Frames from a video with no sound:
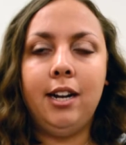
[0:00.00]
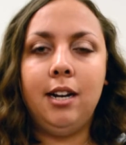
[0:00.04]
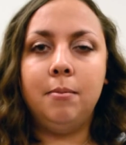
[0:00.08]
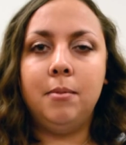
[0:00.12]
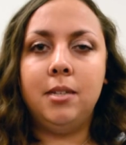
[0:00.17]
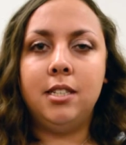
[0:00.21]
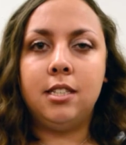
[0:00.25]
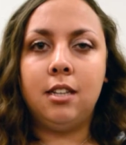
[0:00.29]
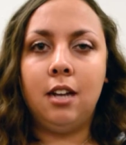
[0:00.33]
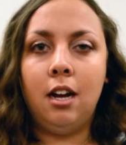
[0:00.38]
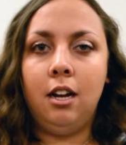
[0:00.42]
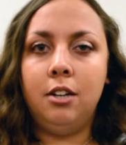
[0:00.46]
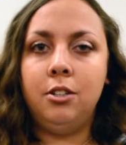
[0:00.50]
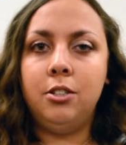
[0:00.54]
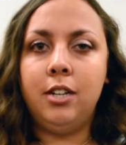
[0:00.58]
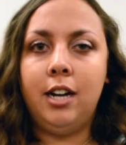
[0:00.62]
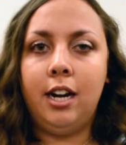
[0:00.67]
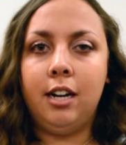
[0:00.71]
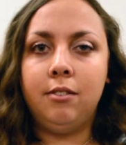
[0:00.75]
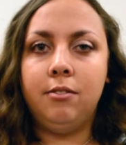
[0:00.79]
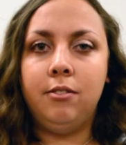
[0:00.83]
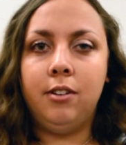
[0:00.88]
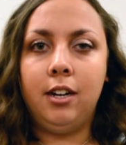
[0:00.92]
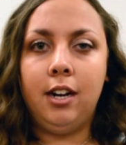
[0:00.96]
up this
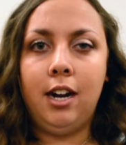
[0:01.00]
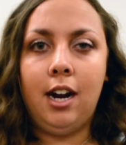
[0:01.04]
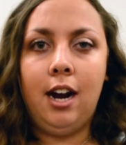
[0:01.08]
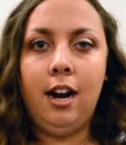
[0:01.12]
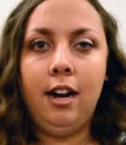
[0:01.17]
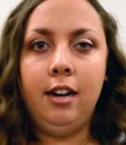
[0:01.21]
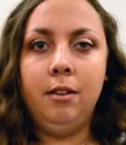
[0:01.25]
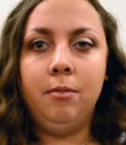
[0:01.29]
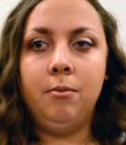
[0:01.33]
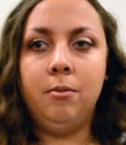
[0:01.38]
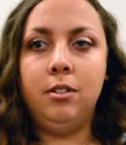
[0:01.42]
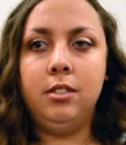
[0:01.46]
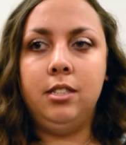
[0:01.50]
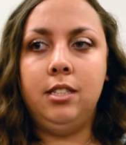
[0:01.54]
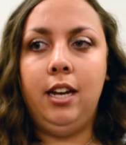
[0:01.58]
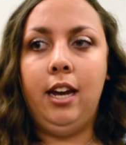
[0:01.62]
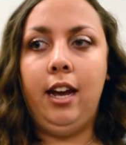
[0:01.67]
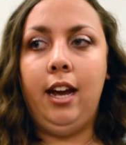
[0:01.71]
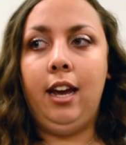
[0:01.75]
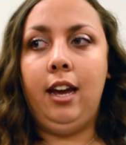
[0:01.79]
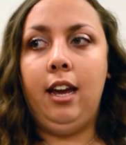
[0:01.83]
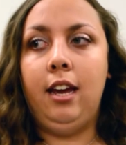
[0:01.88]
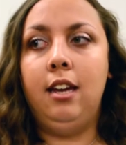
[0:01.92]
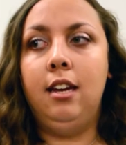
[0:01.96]
contract for God and we'll
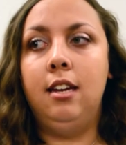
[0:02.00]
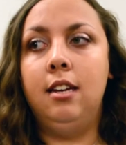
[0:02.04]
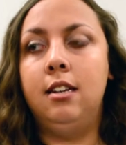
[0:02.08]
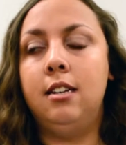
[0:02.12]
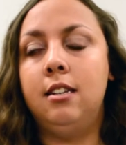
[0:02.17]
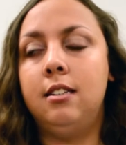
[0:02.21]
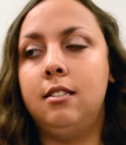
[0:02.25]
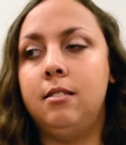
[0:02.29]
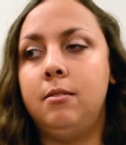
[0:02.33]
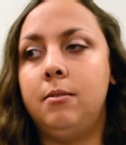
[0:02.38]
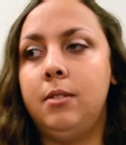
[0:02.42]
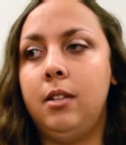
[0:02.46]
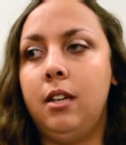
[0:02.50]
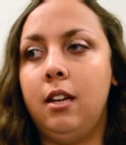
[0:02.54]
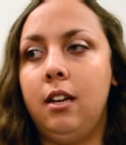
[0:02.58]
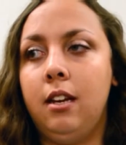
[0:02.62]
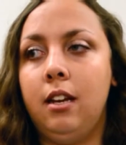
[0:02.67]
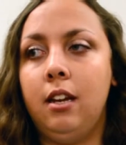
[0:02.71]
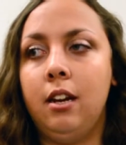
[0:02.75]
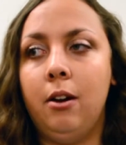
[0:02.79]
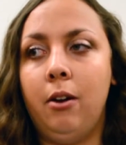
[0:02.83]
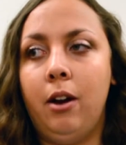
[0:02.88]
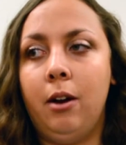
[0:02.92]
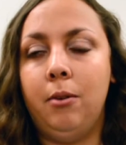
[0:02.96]
say,
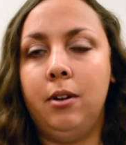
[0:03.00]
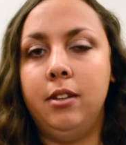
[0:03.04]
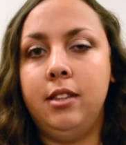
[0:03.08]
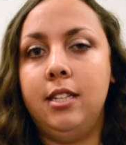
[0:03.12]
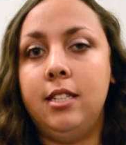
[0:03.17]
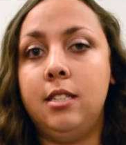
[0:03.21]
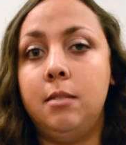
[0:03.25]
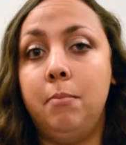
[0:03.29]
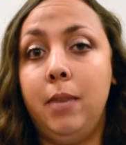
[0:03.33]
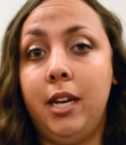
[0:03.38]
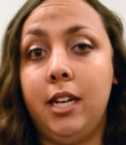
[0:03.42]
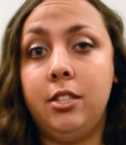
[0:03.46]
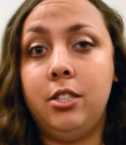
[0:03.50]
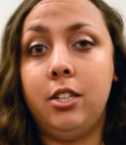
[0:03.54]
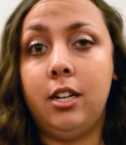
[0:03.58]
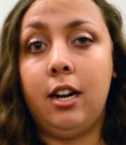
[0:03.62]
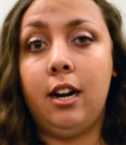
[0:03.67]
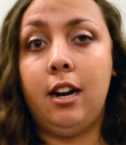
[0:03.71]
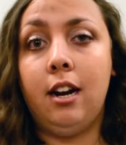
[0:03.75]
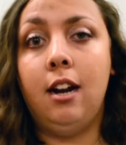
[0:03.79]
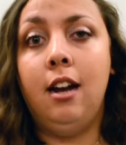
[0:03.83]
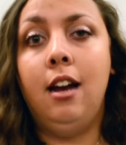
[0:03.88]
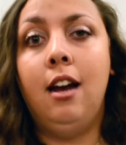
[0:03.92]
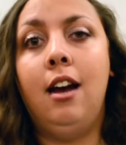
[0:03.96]
you know, I want this
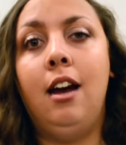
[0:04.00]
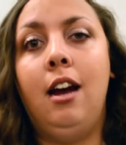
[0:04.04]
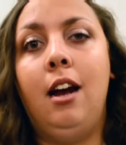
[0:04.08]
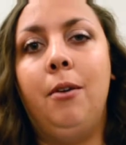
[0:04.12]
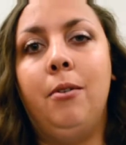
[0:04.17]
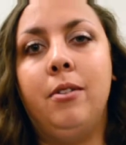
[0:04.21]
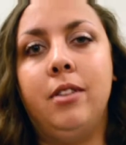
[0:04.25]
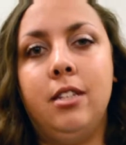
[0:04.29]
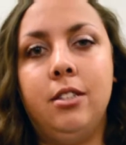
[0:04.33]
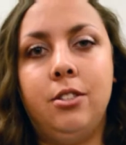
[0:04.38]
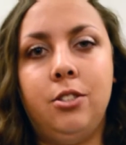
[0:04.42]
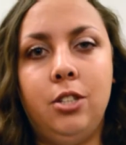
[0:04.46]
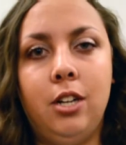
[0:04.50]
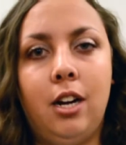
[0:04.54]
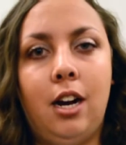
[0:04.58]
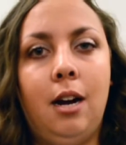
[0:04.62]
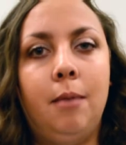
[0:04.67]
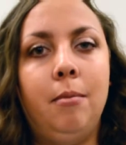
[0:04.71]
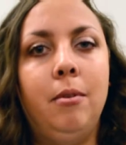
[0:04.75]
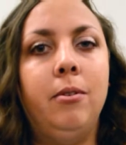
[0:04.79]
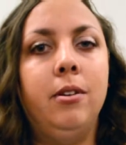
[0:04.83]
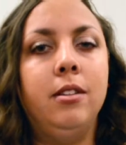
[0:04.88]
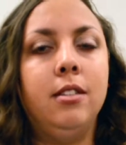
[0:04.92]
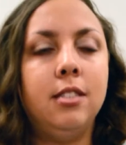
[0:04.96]
major, I want this
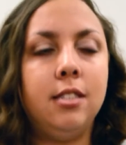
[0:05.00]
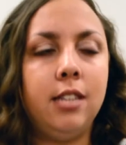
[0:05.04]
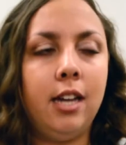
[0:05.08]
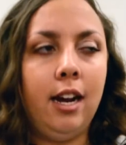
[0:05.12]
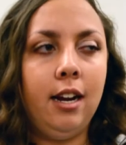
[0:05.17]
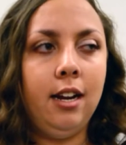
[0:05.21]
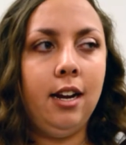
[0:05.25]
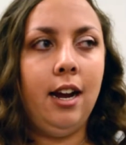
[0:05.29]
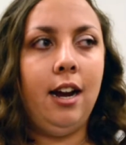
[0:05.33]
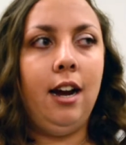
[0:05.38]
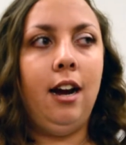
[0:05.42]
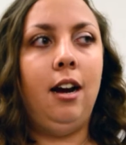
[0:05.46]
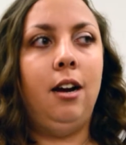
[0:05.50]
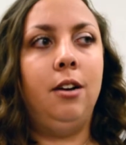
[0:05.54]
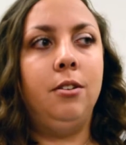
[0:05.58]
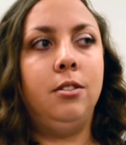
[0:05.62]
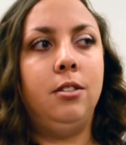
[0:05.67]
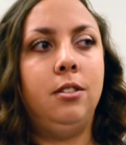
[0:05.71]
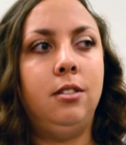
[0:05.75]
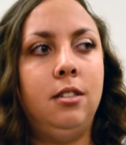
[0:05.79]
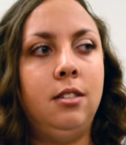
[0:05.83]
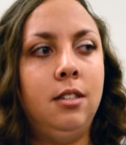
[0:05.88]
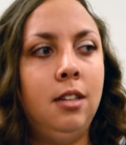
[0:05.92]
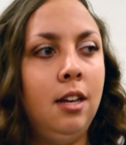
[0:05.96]
job, I want this kind of
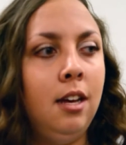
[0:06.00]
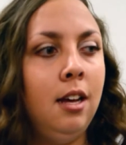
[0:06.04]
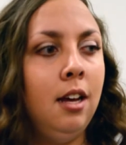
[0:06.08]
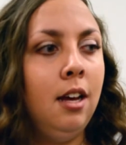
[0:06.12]
house,